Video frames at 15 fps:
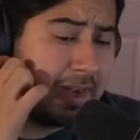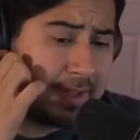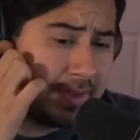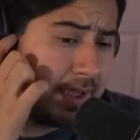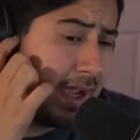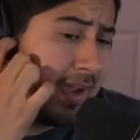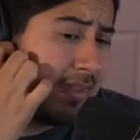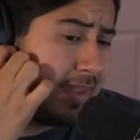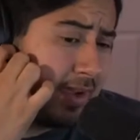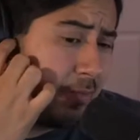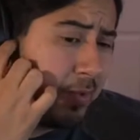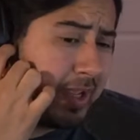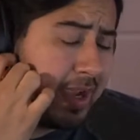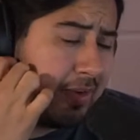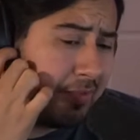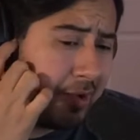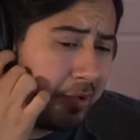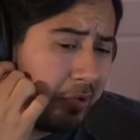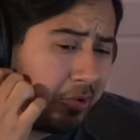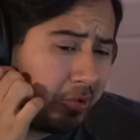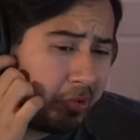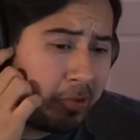I think we have a
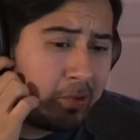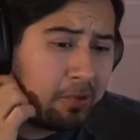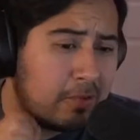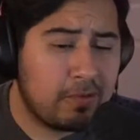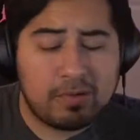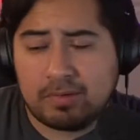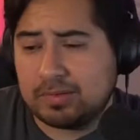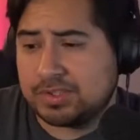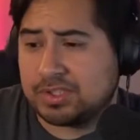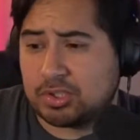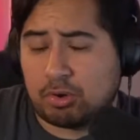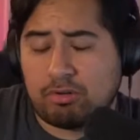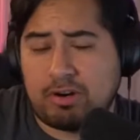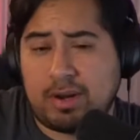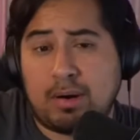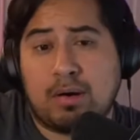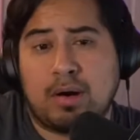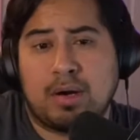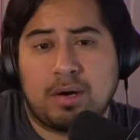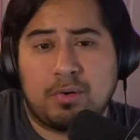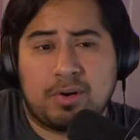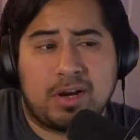whole story
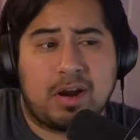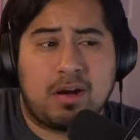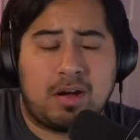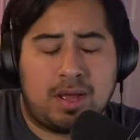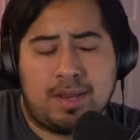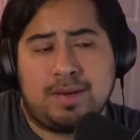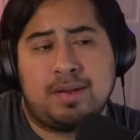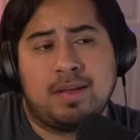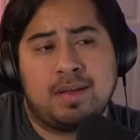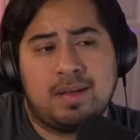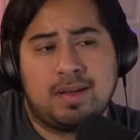arc going on